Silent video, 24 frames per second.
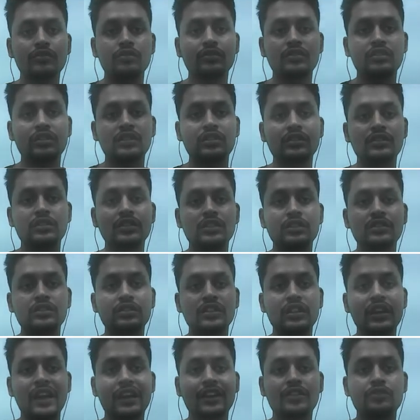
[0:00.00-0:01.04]
So this
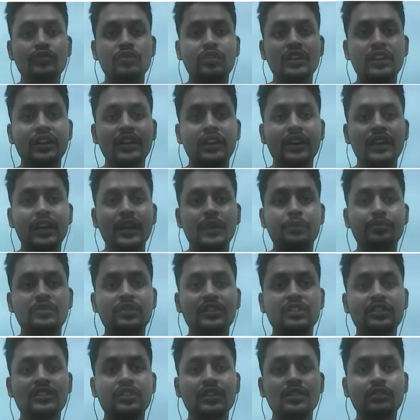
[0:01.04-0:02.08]
is actually
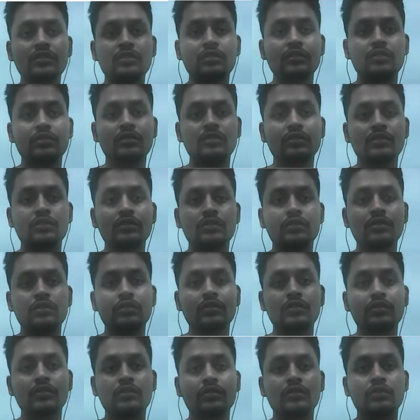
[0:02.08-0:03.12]
FCC
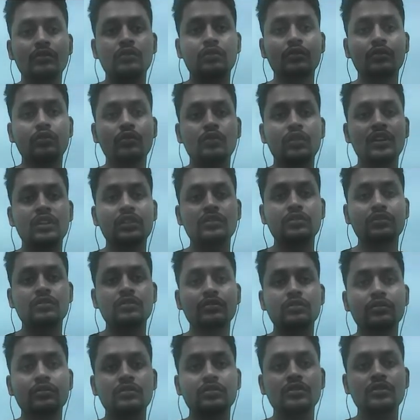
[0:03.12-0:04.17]

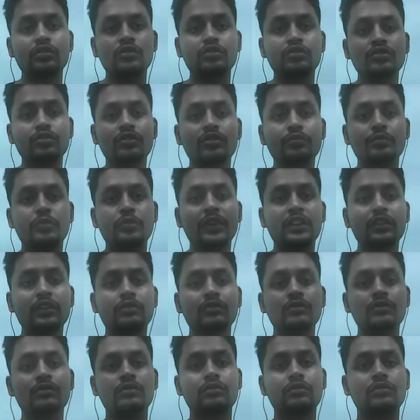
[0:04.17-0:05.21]
100
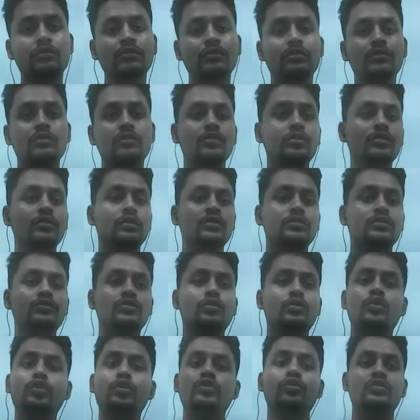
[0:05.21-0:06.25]
plane.
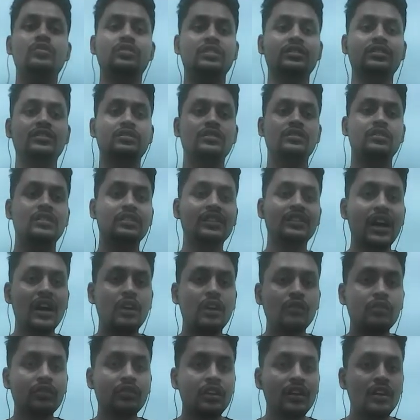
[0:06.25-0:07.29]
So we know this.
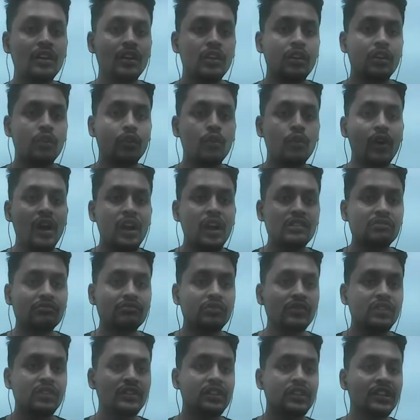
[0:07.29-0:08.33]
Now
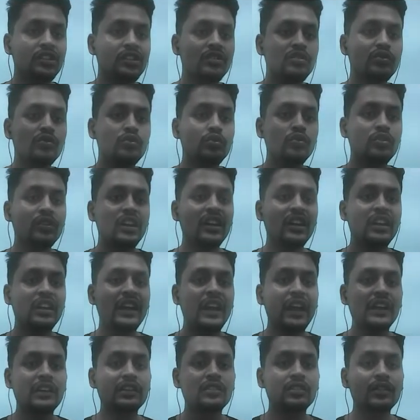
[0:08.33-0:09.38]
what we need to
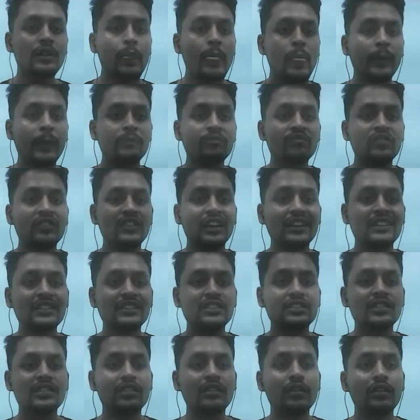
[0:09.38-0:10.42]
get, that
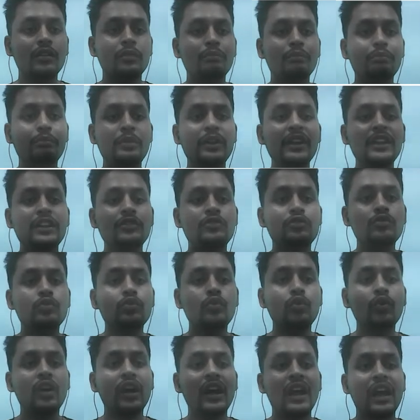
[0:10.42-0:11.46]
is
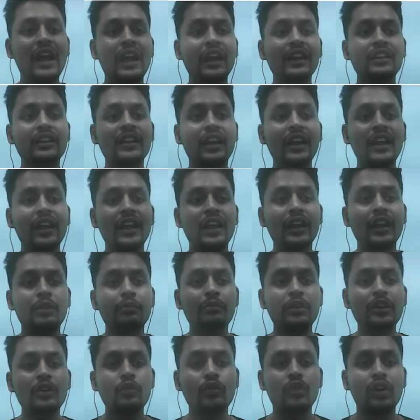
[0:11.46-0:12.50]
B2 and
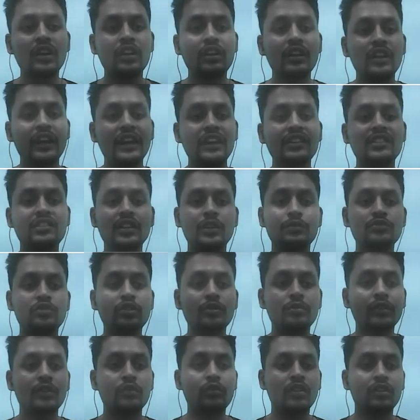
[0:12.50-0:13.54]
B1 in
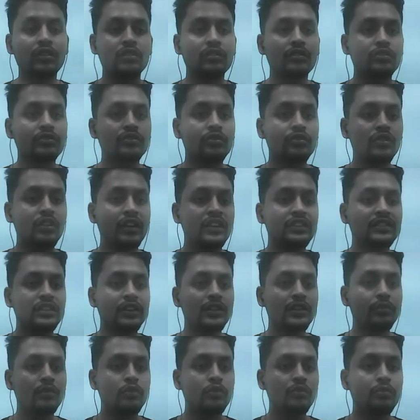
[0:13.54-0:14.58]
terms of A1. So let's
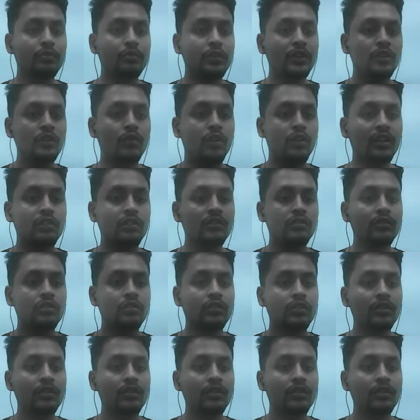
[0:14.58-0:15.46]
say about B1.